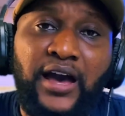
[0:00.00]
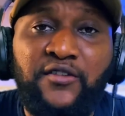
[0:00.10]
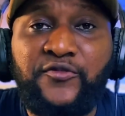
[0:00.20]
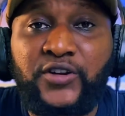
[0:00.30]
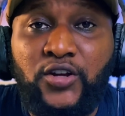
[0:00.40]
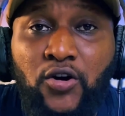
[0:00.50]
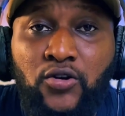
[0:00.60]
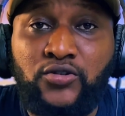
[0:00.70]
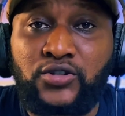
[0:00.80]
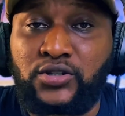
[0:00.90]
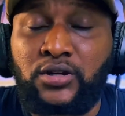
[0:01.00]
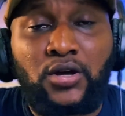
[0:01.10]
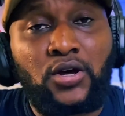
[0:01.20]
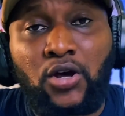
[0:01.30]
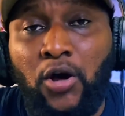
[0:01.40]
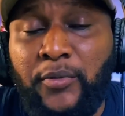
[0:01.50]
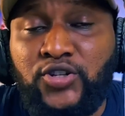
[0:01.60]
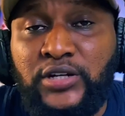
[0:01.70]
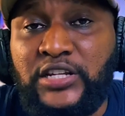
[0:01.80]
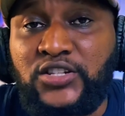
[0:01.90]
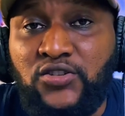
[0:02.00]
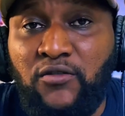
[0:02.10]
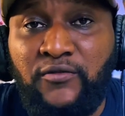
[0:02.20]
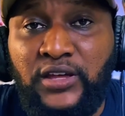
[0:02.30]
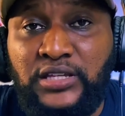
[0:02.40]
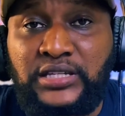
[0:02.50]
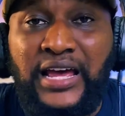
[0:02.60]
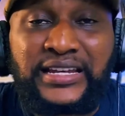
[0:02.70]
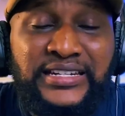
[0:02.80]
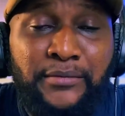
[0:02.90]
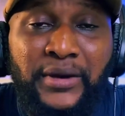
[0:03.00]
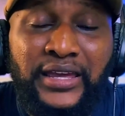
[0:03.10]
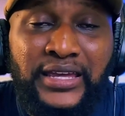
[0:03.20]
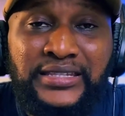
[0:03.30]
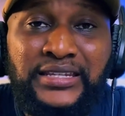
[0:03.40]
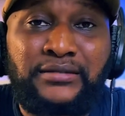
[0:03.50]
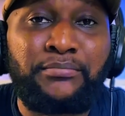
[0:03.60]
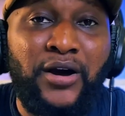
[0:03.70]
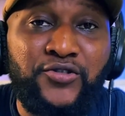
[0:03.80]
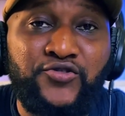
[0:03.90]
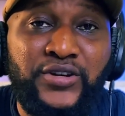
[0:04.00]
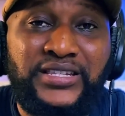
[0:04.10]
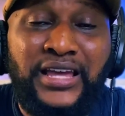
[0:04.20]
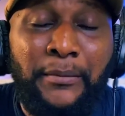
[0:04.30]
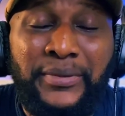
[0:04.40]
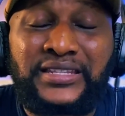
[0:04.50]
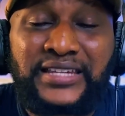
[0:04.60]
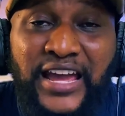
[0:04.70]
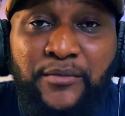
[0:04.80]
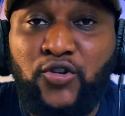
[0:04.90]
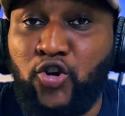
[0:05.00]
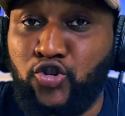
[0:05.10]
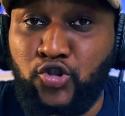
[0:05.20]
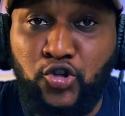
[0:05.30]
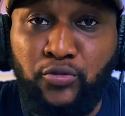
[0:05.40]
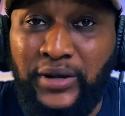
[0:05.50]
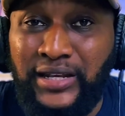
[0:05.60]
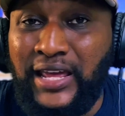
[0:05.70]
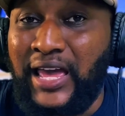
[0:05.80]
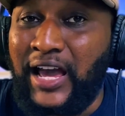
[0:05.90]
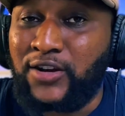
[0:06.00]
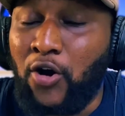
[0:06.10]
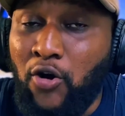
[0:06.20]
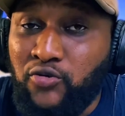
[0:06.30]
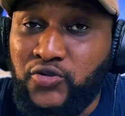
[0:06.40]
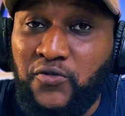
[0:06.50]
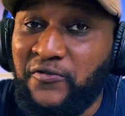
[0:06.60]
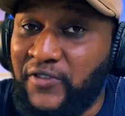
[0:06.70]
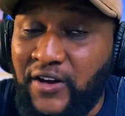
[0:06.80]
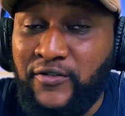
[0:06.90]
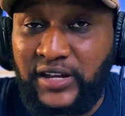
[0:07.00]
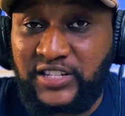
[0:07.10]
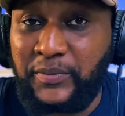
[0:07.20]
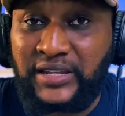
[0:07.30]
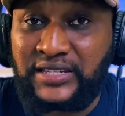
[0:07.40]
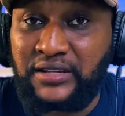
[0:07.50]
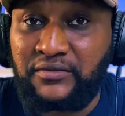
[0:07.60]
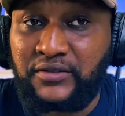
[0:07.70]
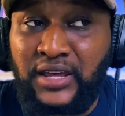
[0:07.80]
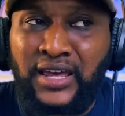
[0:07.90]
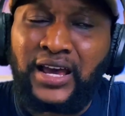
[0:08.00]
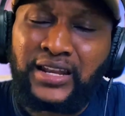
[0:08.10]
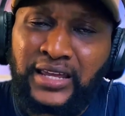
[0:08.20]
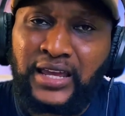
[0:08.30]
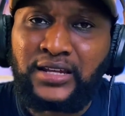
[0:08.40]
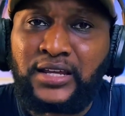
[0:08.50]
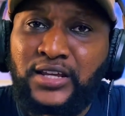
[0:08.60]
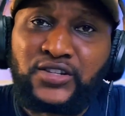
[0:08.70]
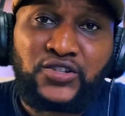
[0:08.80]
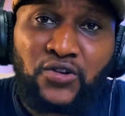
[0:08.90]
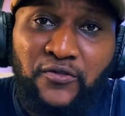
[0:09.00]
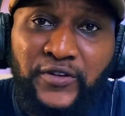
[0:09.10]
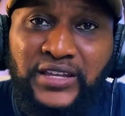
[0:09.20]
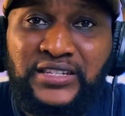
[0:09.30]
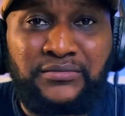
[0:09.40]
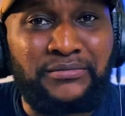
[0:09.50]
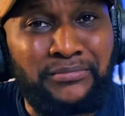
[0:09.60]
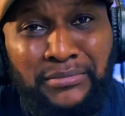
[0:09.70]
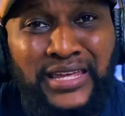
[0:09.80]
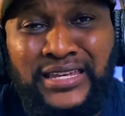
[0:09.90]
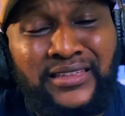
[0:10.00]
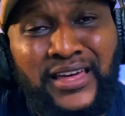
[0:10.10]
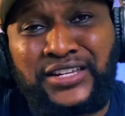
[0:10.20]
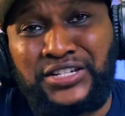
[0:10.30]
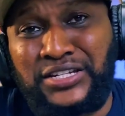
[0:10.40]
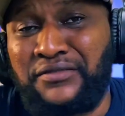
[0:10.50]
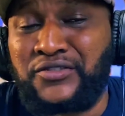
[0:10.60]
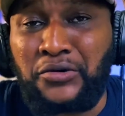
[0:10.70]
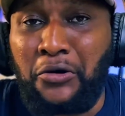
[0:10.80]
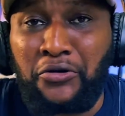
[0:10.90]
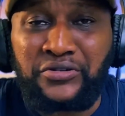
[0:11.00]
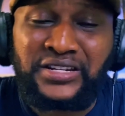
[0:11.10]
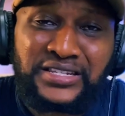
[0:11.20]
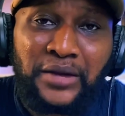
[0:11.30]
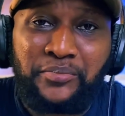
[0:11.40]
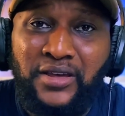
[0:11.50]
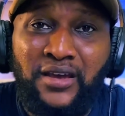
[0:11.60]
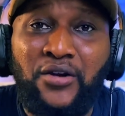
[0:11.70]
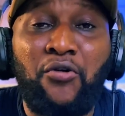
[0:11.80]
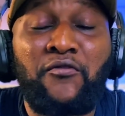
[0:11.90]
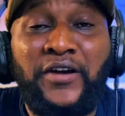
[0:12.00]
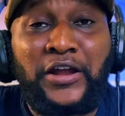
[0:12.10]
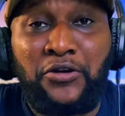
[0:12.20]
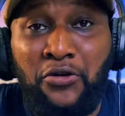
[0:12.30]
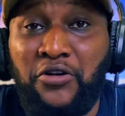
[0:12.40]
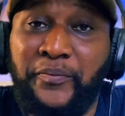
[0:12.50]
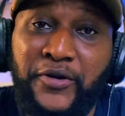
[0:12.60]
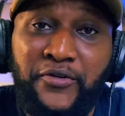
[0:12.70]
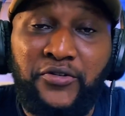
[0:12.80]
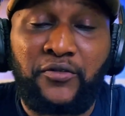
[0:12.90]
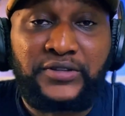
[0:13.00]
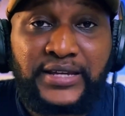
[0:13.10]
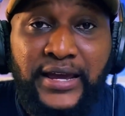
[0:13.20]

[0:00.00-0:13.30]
And for the cons, commissioning surveys and demarcating boundaries can be time-consuming and also very expensive. And again, surveys may either shift or disappear over a long period of